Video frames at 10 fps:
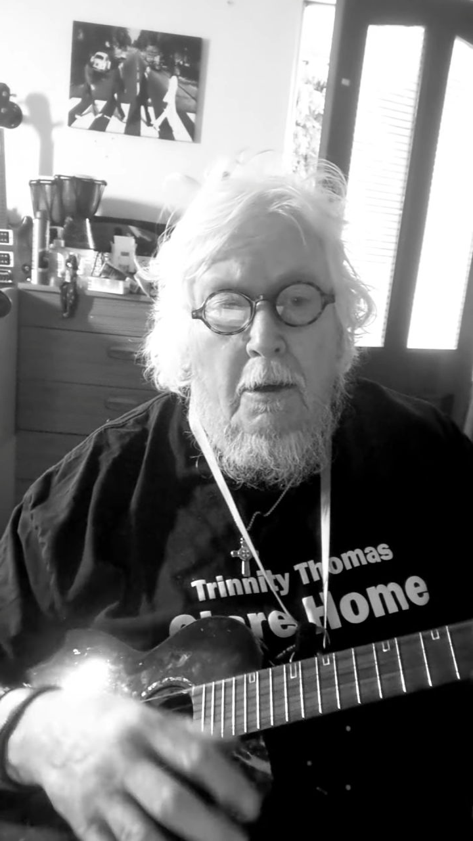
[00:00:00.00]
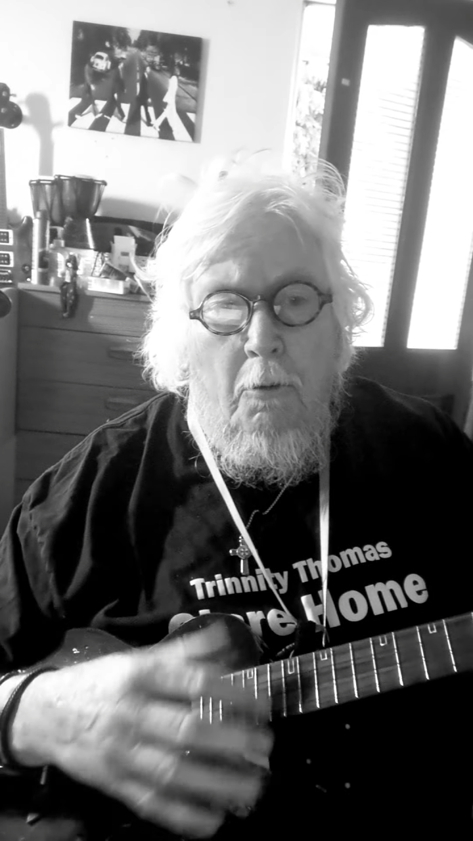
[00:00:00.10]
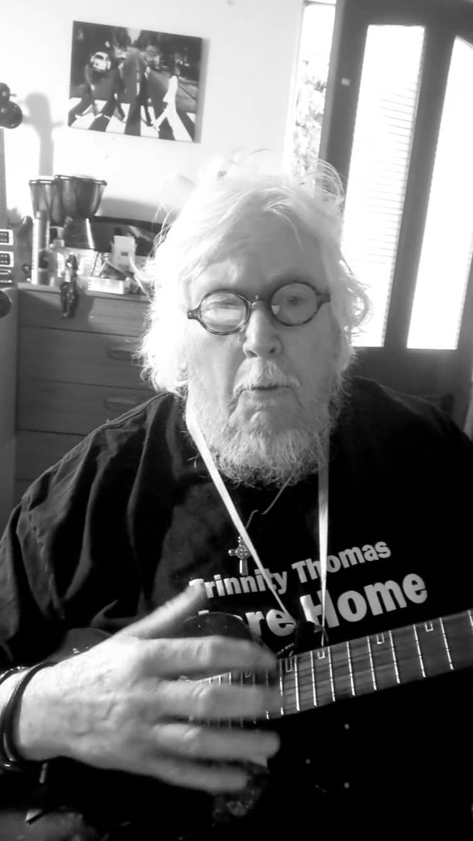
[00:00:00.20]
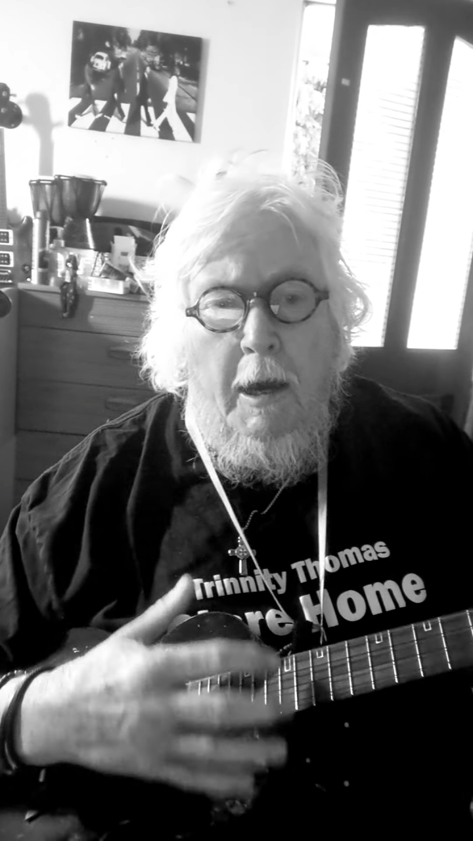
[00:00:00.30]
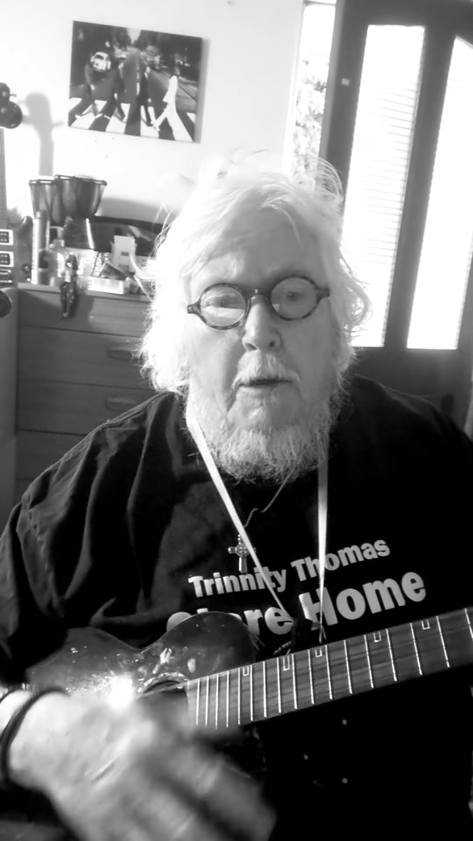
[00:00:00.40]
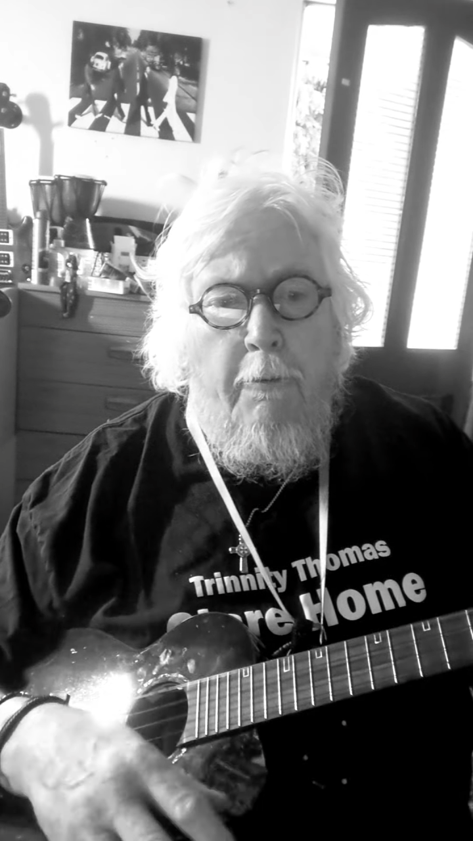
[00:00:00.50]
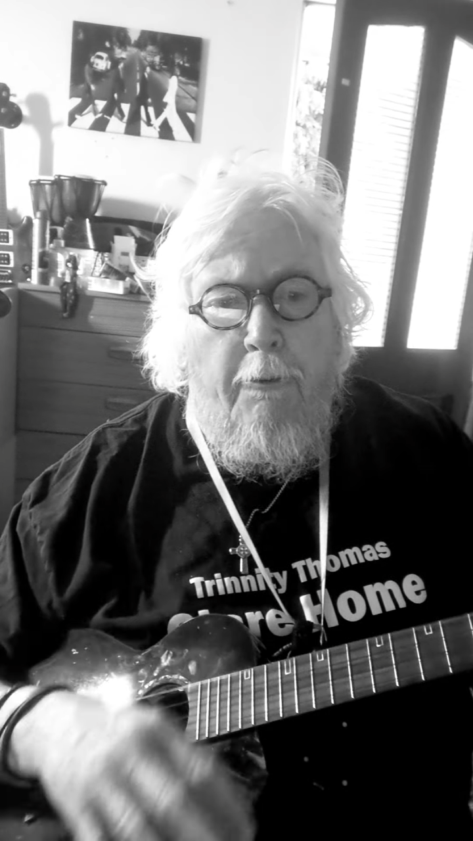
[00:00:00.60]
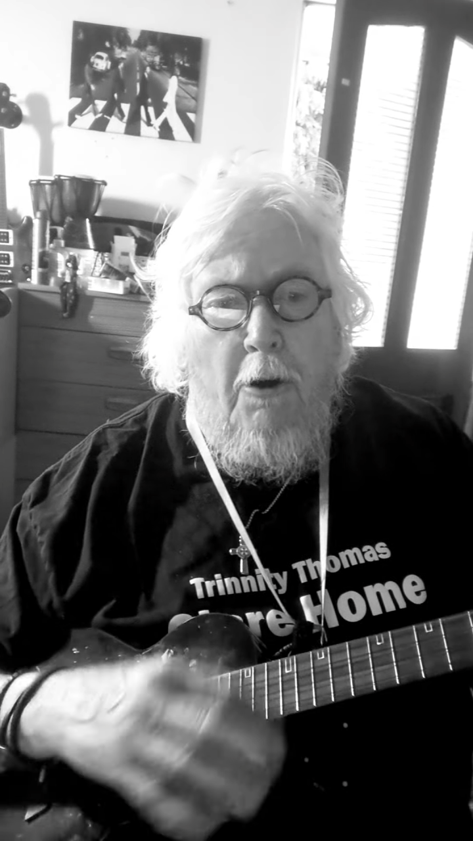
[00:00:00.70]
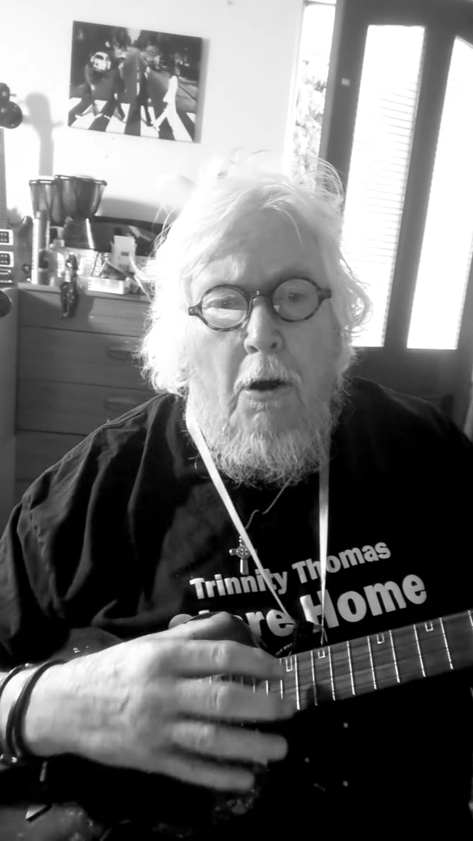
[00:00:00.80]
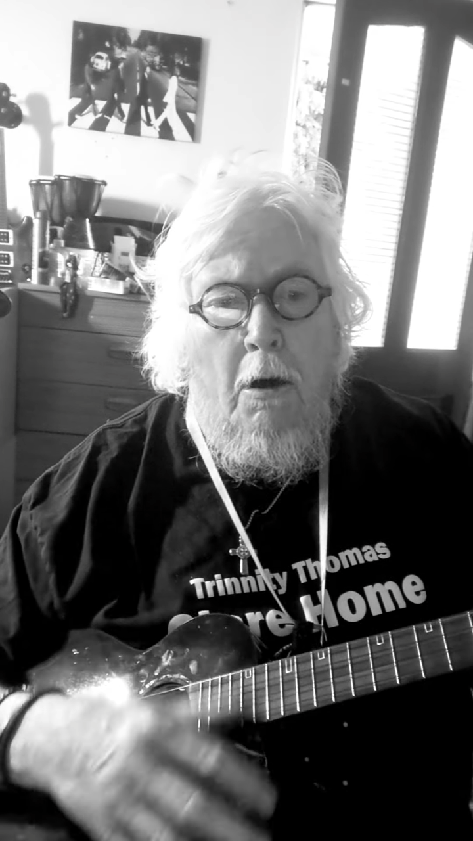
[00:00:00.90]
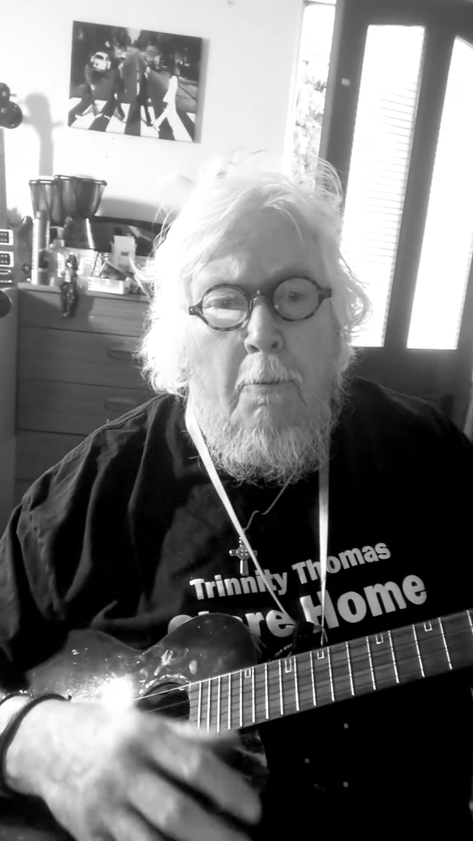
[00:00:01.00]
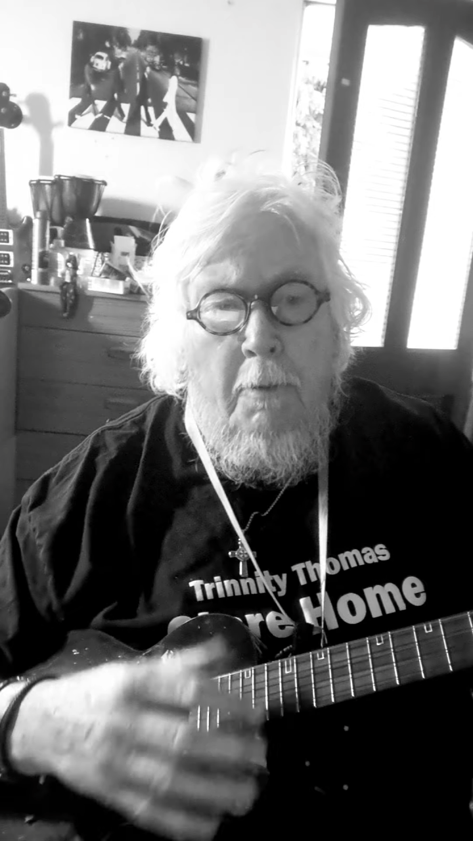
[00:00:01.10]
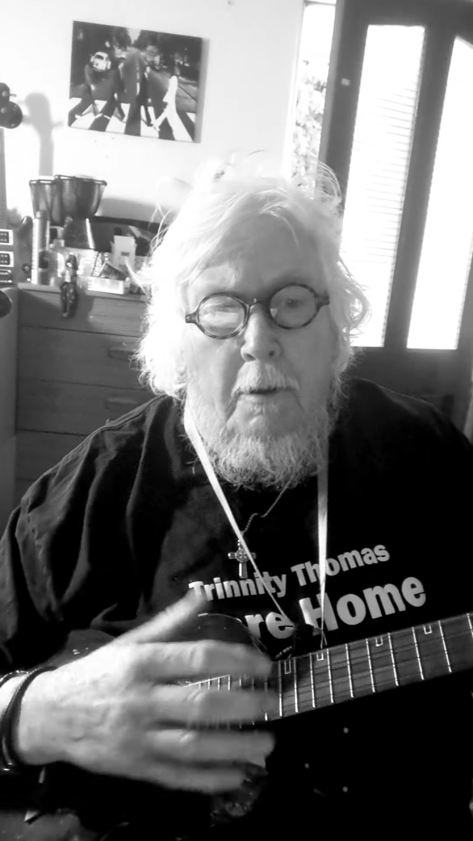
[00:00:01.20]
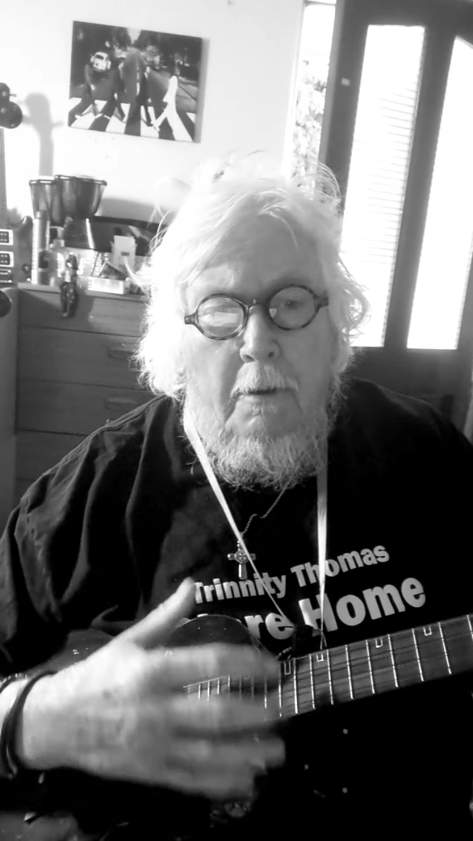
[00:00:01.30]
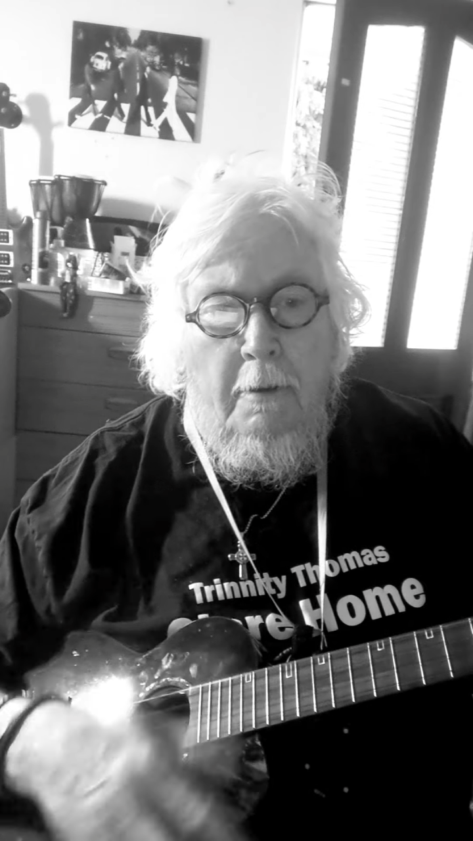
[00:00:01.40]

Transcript: where you from?"